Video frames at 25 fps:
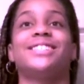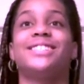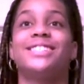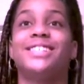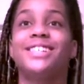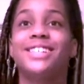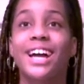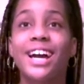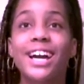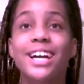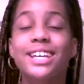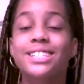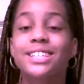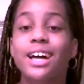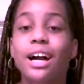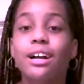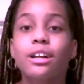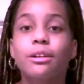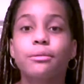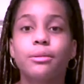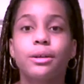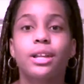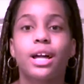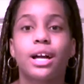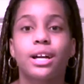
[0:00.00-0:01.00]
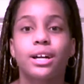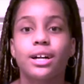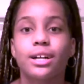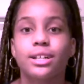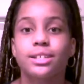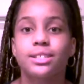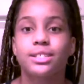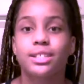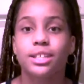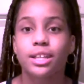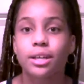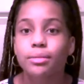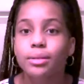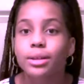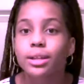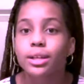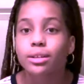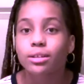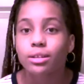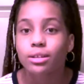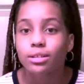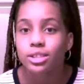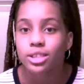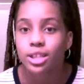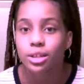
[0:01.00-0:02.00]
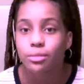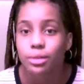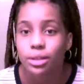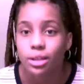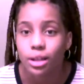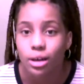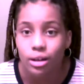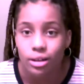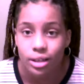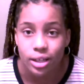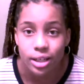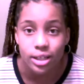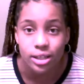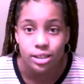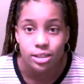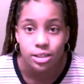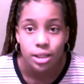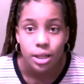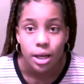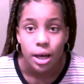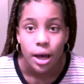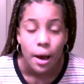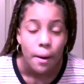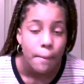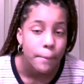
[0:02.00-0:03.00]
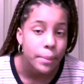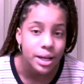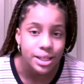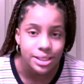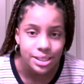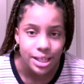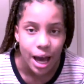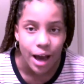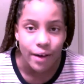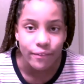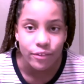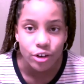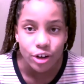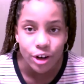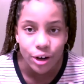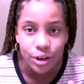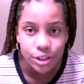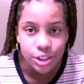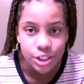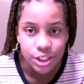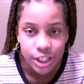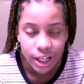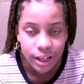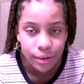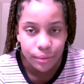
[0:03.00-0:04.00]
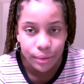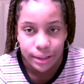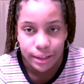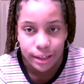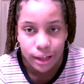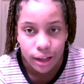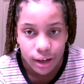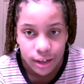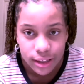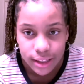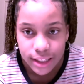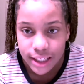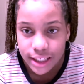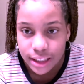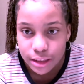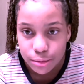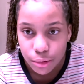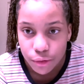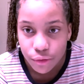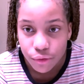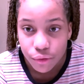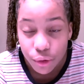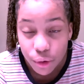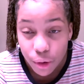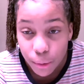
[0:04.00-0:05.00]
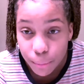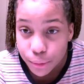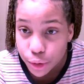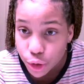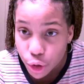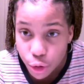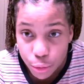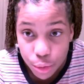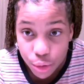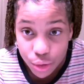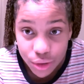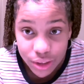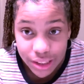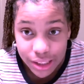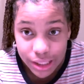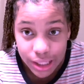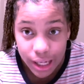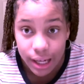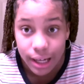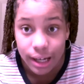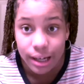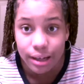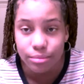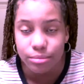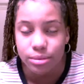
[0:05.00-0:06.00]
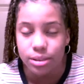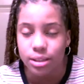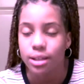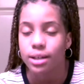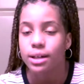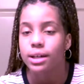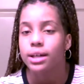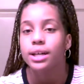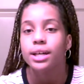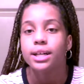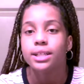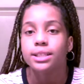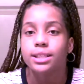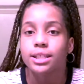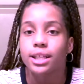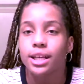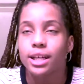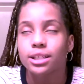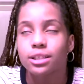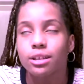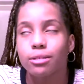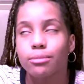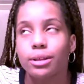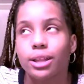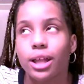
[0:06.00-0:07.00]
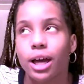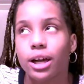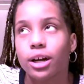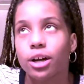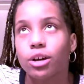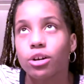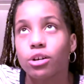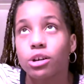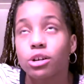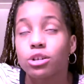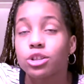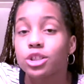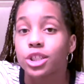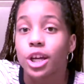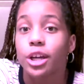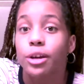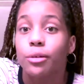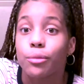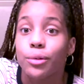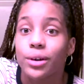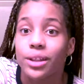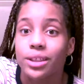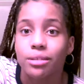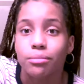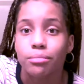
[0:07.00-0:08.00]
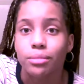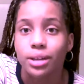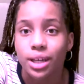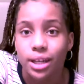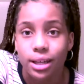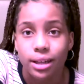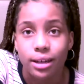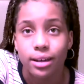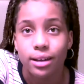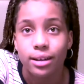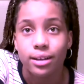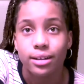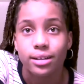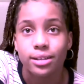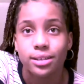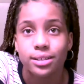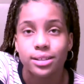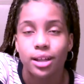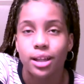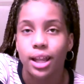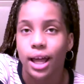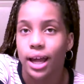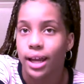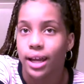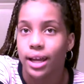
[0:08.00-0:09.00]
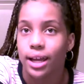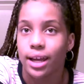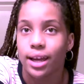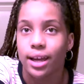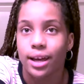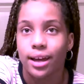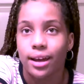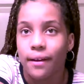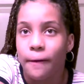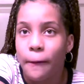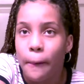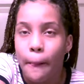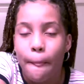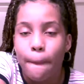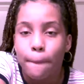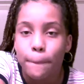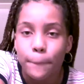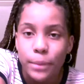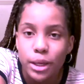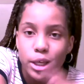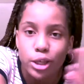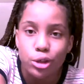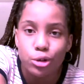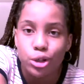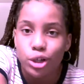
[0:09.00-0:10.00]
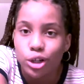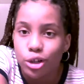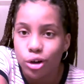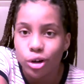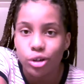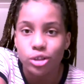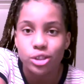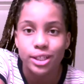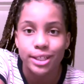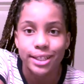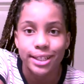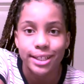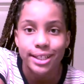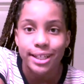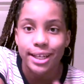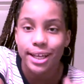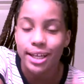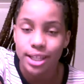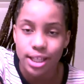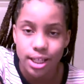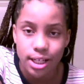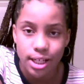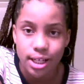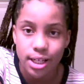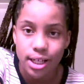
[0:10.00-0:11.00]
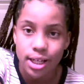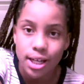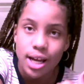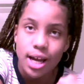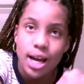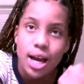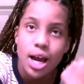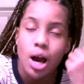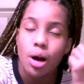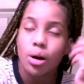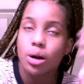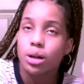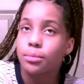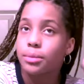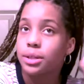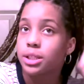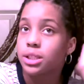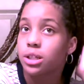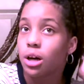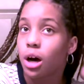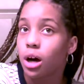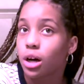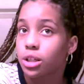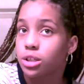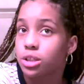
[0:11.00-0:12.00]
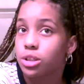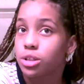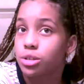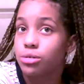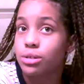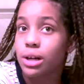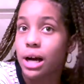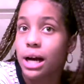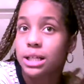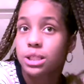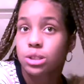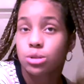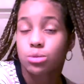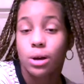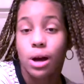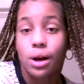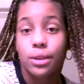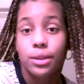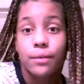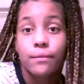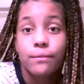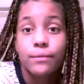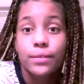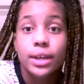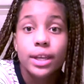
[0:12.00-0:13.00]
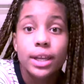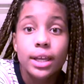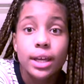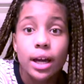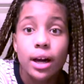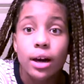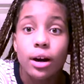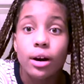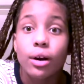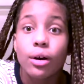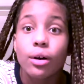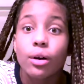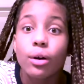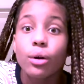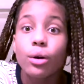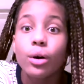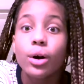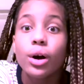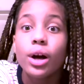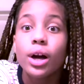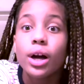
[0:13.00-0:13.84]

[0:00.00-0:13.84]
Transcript: today is not gonna be like attempting to crochet with long nails because I've crocheted with long nails before numerous times. Today is gonna be like a crochet with me. So like, me and you could crochet together. I'm gonna be talking to you guys throughout the video.